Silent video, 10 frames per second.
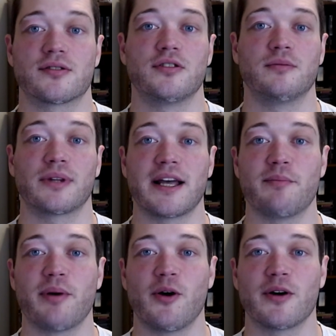whom lay
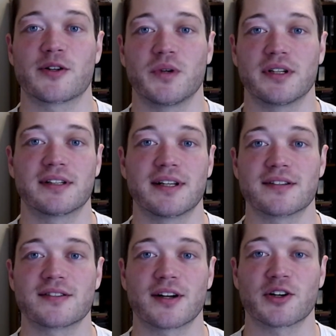poets would
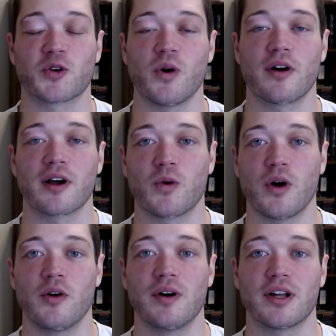consider
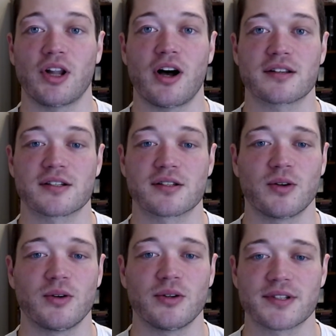quote-unquote lost
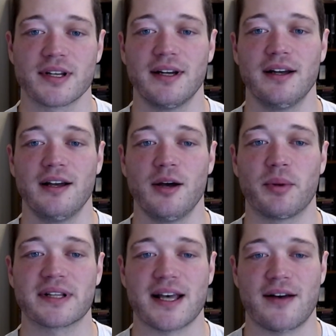souls,
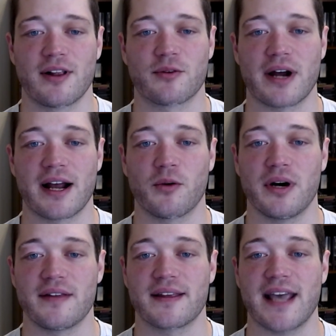but it's evident right
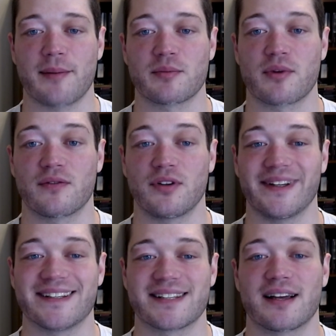away that Captain Marvel
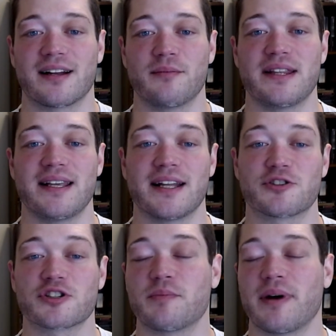isn't going to be the
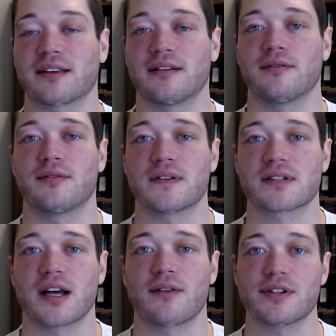introspective
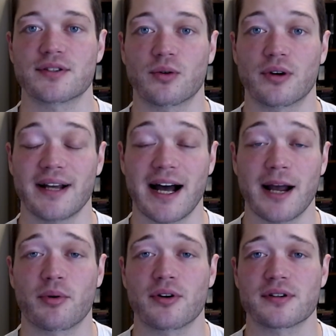discovery story I
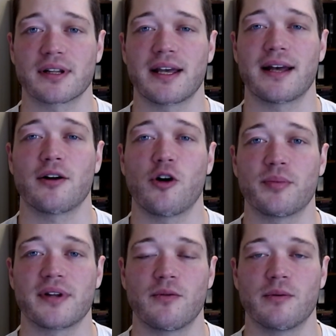personally had
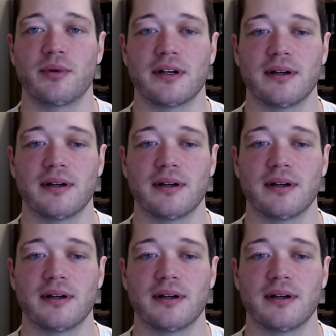hoped it would be.